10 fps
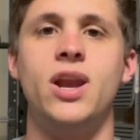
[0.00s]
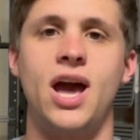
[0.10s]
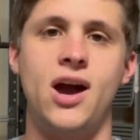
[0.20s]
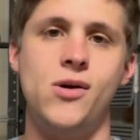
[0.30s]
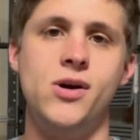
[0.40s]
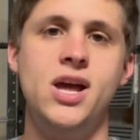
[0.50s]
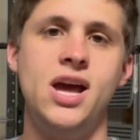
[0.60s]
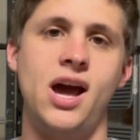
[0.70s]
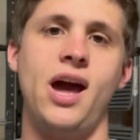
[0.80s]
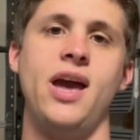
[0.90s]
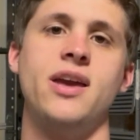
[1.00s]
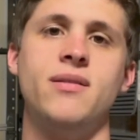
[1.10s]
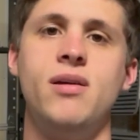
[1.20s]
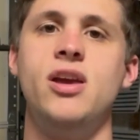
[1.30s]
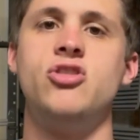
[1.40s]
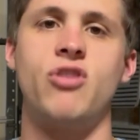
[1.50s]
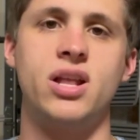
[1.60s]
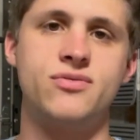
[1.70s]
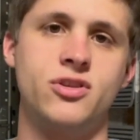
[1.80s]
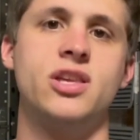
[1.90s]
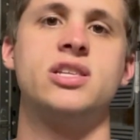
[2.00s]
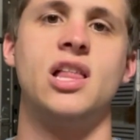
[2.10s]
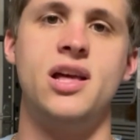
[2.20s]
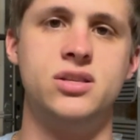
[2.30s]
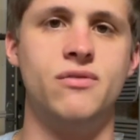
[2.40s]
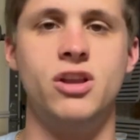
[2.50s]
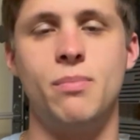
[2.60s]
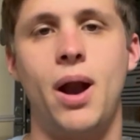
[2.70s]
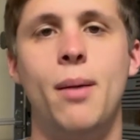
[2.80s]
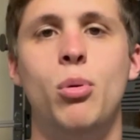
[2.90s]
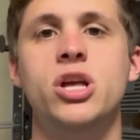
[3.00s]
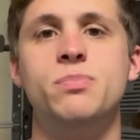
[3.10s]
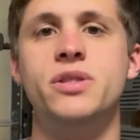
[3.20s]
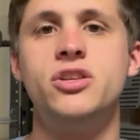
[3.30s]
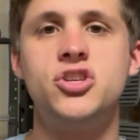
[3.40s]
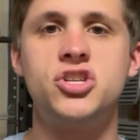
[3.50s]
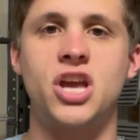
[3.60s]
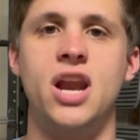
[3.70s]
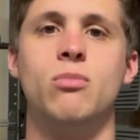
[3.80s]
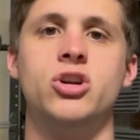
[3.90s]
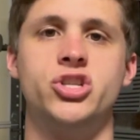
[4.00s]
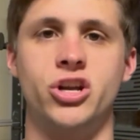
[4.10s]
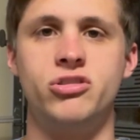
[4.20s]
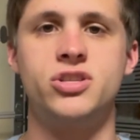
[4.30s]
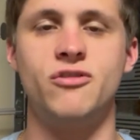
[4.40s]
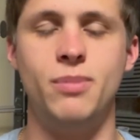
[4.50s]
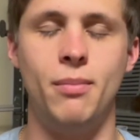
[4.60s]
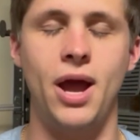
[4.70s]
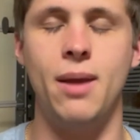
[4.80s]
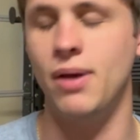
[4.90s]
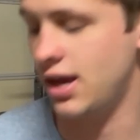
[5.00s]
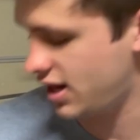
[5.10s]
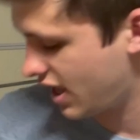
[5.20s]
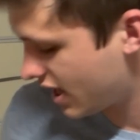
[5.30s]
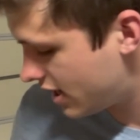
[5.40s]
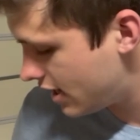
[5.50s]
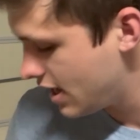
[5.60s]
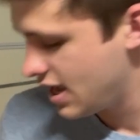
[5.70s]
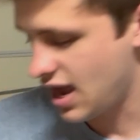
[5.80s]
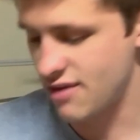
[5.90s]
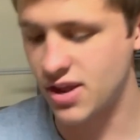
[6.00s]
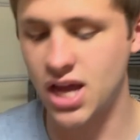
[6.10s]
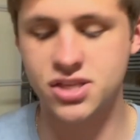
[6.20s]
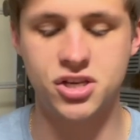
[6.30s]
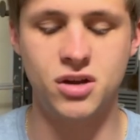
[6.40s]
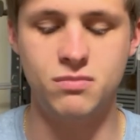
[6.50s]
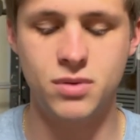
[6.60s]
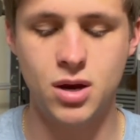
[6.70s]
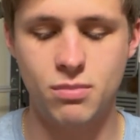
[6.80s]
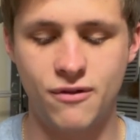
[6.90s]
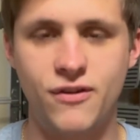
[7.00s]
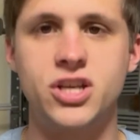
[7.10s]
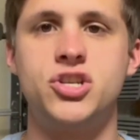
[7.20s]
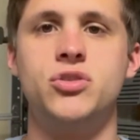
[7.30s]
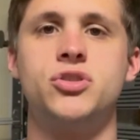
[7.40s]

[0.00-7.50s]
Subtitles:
how I transfer these slides over to the PowerPoints, but this is just kind of more general stuff about my iPad, and I've got some professional